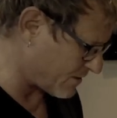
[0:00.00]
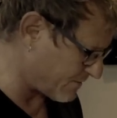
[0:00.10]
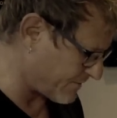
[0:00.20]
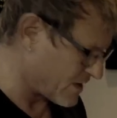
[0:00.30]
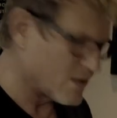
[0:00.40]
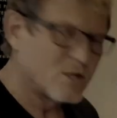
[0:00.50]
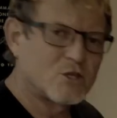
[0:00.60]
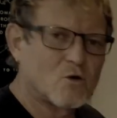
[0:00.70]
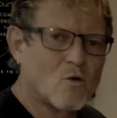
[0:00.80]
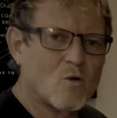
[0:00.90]
of
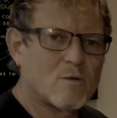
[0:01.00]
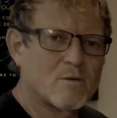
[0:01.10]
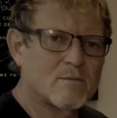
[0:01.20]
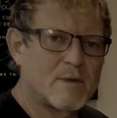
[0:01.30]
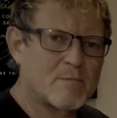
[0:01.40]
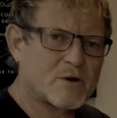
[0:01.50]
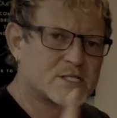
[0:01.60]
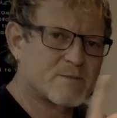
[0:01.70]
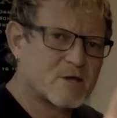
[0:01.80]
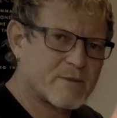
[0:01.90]
your, remember I
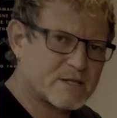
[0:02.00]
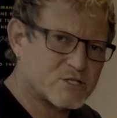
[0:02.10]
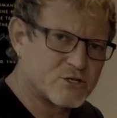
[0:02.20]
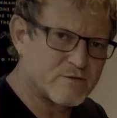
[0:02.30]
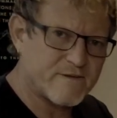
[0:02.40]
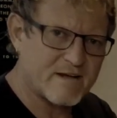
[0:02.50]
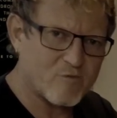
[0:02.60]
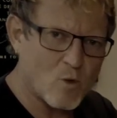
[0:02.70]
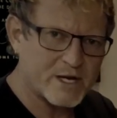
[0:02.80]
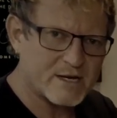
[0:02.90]
spoke about the
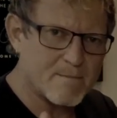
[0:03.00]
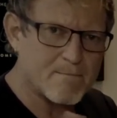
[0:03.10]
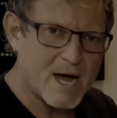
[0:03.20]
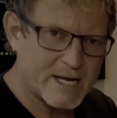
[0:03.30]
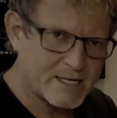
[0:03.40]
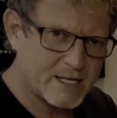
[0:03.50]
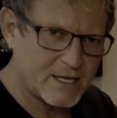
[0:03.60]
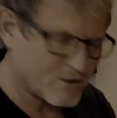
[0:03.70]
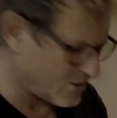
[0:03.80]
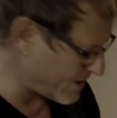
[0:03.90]
2-5-1 in a minor
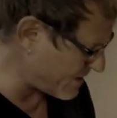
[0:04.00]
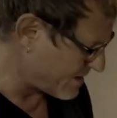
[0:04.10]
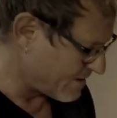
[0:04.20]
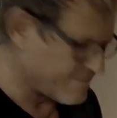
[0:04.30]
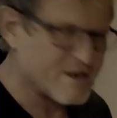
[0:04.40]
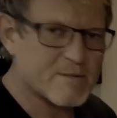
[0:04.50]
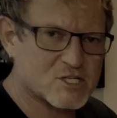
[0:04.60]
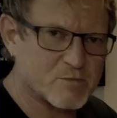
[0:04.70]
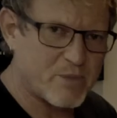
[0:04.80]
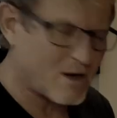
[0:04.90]
key earlier, very
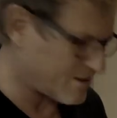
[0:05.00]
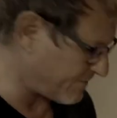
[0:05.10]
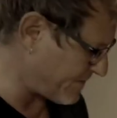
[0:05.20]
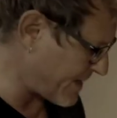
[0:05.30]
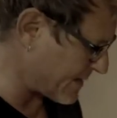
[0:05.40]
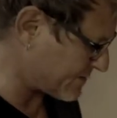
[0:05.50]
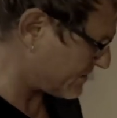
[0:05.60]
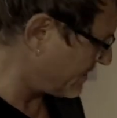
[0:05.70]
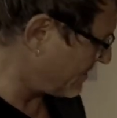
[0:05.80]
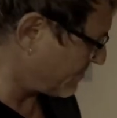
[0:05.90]
much a part of that
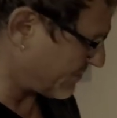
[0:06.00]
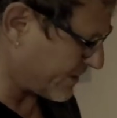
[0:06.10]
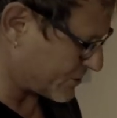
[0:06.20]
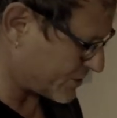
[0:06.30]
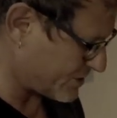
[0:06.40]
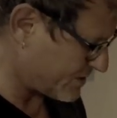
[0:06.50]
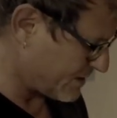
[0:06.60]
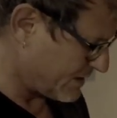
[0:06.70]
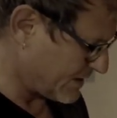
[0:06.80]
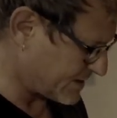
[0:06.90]
progression.
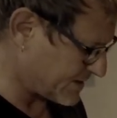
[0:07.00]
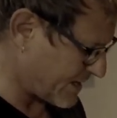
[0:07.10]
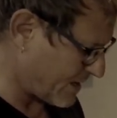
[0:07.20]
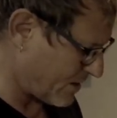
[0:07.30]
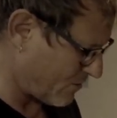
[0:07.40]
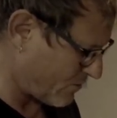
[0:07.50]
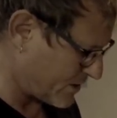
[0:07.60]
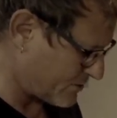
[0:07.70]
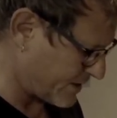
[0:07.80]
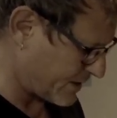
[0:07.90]
Let's say we're
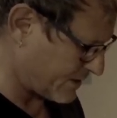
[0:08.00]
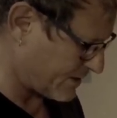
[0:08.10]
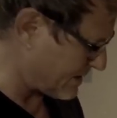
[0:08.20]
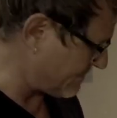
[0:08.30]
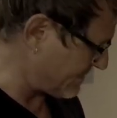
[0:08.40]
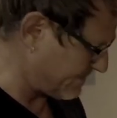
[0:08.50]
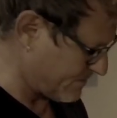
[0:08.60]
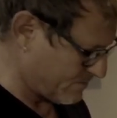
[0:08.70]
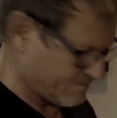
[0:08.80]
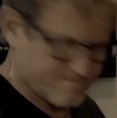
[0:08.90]
doing,
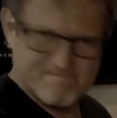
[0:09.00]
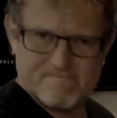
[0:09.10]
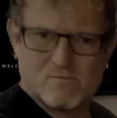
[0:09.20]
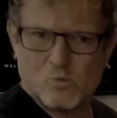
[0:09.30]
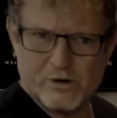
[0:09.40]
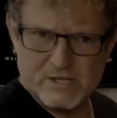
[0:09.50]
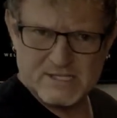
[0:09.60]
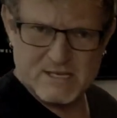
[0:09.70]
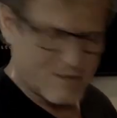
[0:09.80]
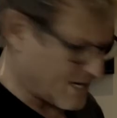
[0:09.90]
we're in
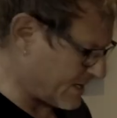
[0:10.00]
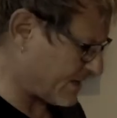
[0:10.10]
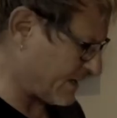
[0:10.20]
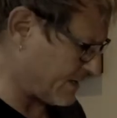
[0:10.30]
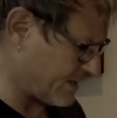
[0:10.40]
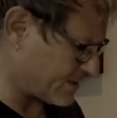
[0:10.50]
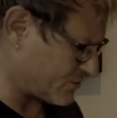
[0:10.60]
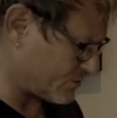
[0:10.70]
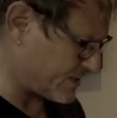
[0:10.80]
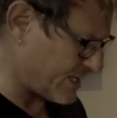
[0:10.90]
C minor, and here's
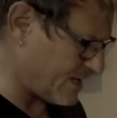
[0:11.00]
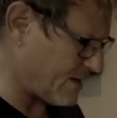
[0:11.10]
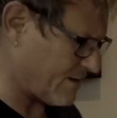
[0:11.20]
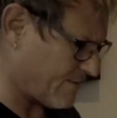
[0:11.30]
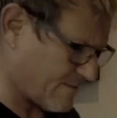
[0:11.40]
your D,